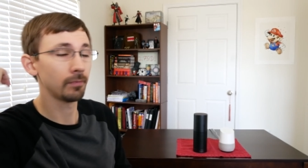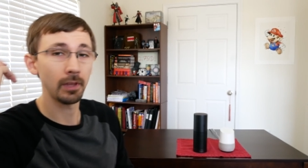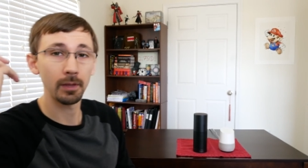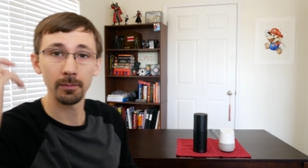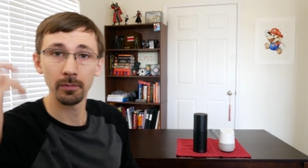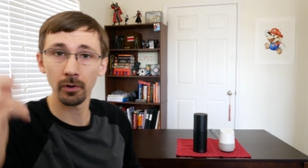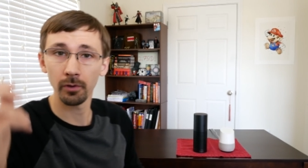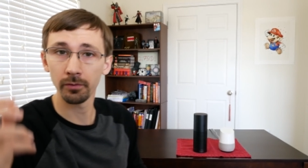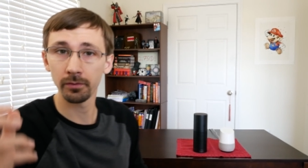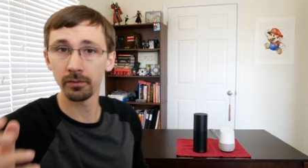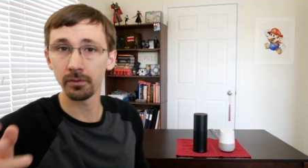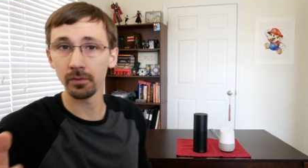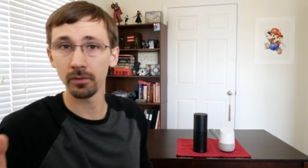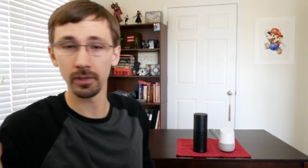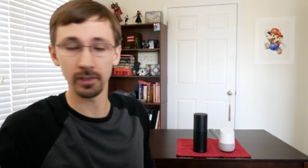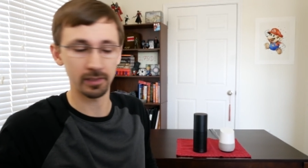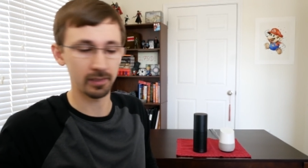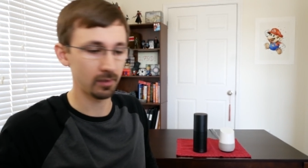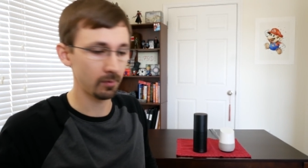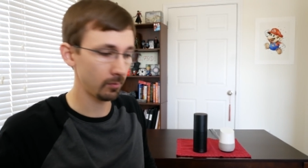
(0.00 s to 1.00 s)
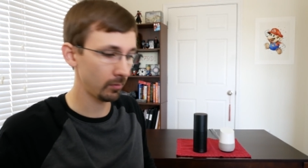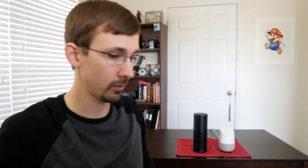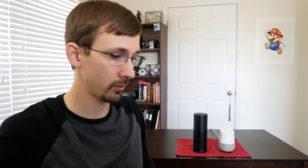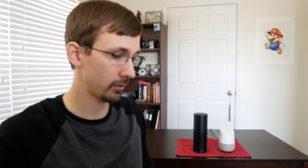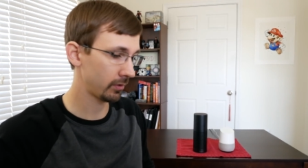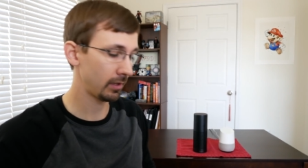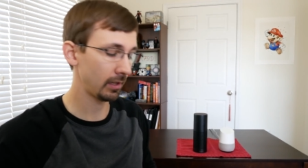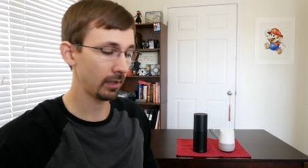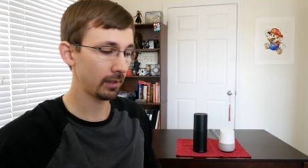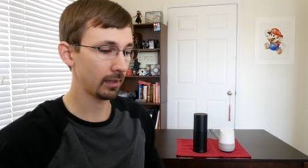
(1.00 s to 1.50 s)
they both do the similar
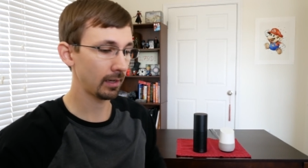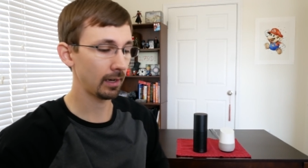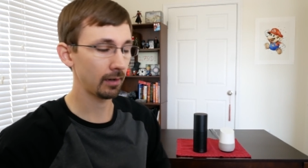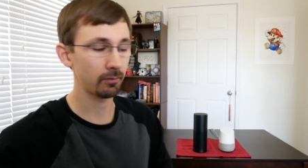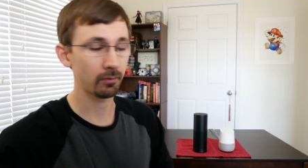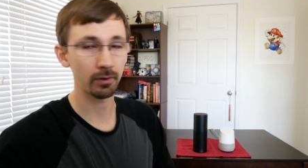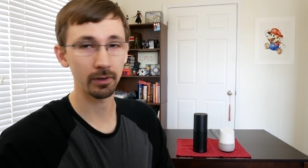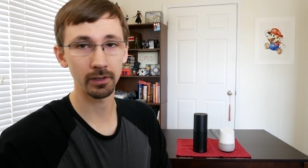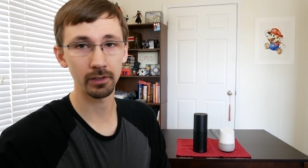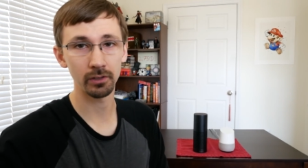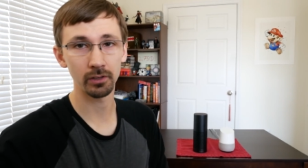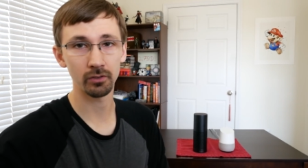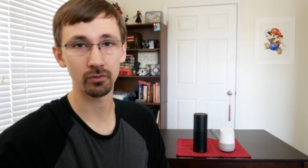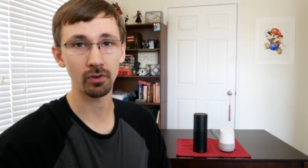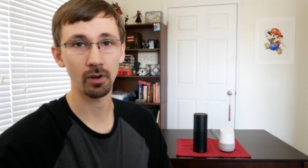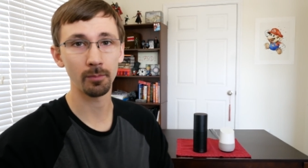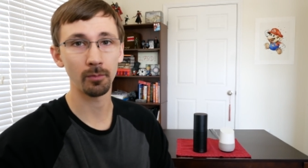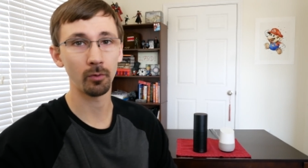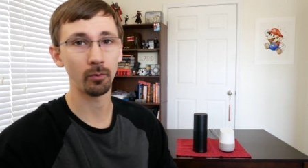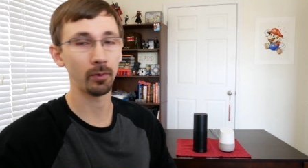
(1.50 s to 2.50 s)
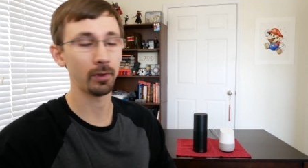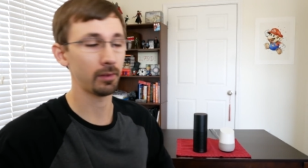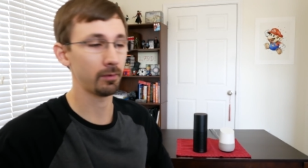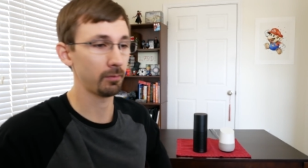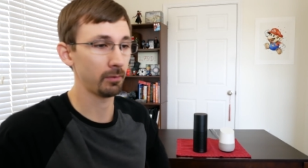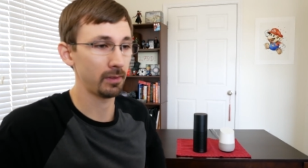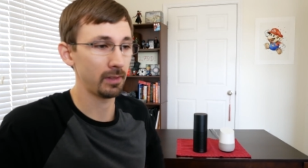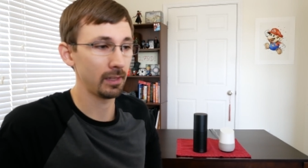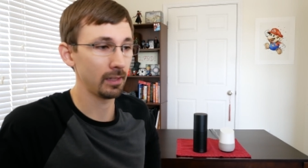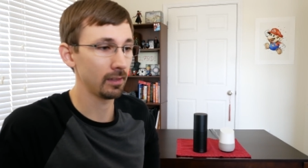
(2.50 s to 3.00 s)
thing that I run into trouble with
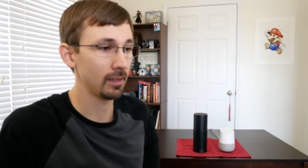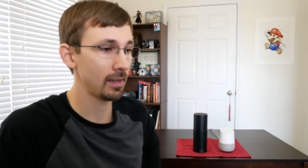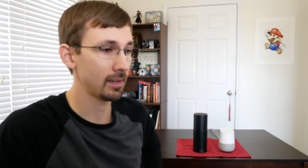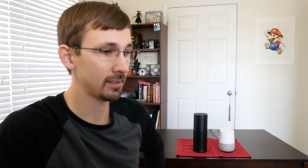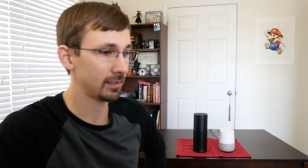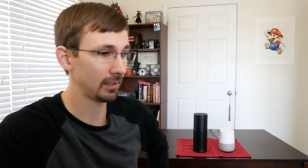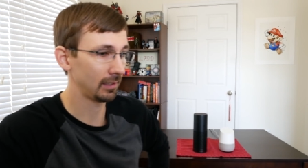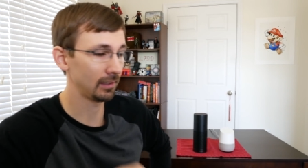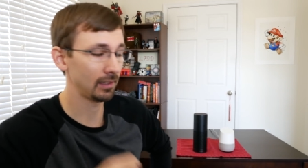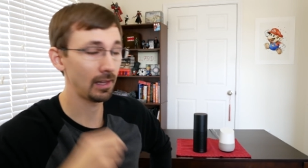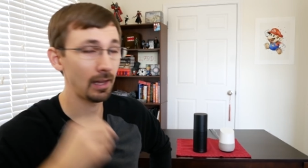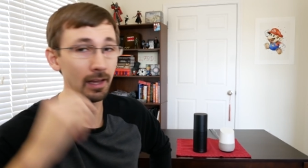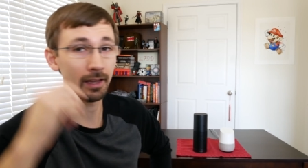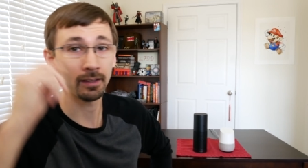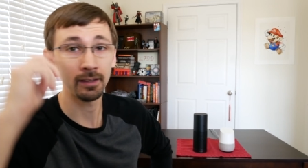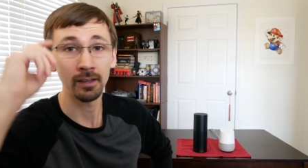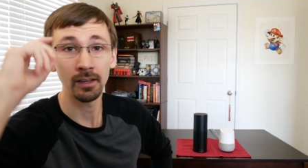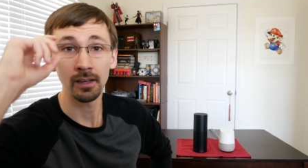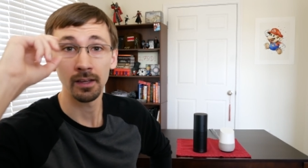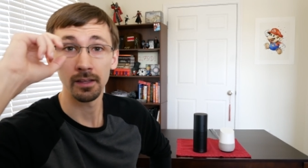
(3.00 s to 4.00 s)
with the Alexa a lot.